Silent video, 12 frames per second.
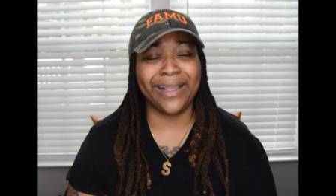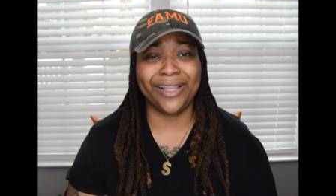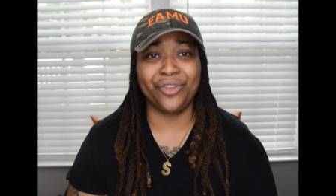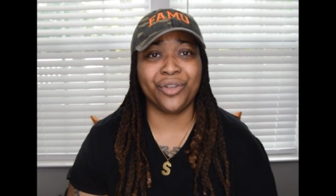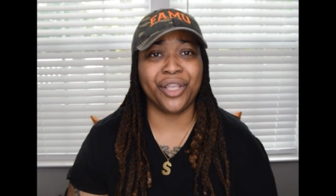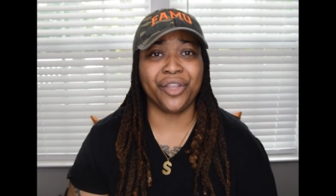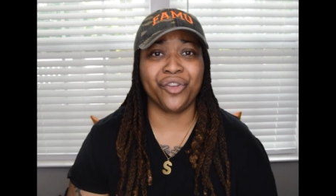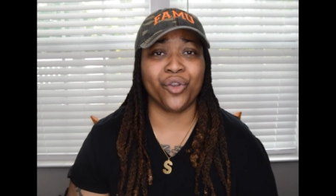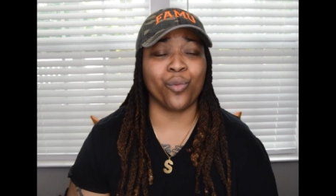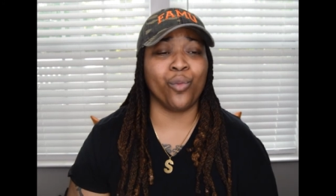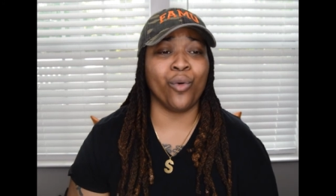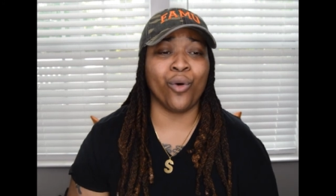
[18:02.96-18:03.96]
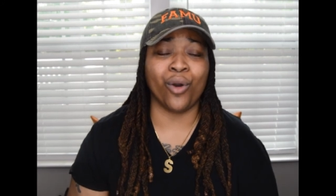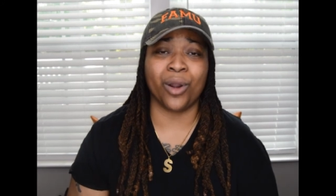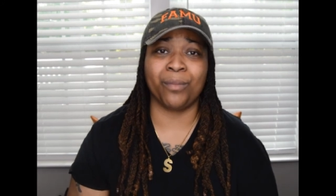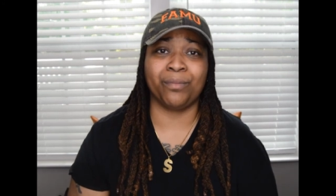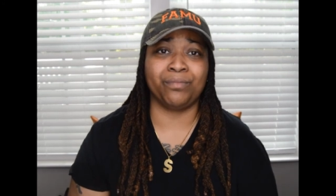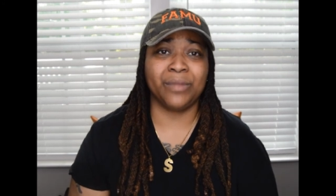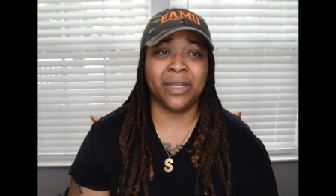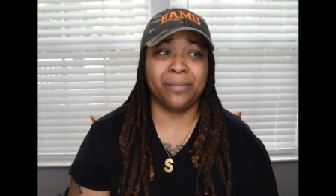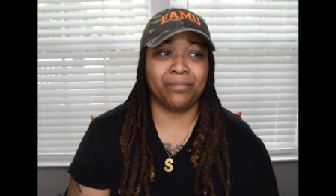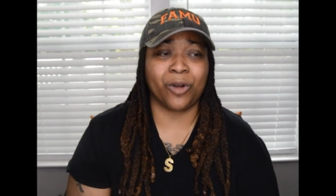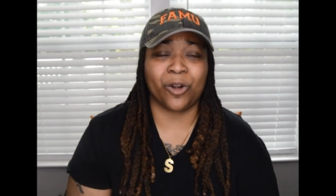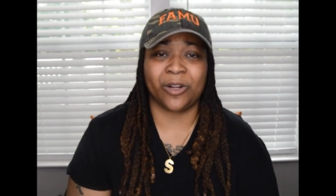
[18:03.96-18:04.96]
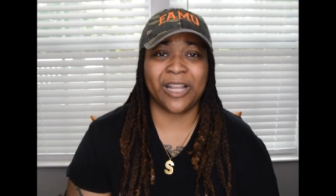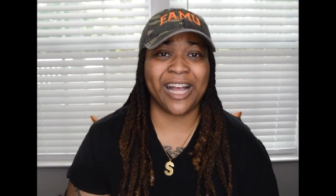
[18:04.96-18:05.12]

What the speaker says: and you're getting your warm, burnt,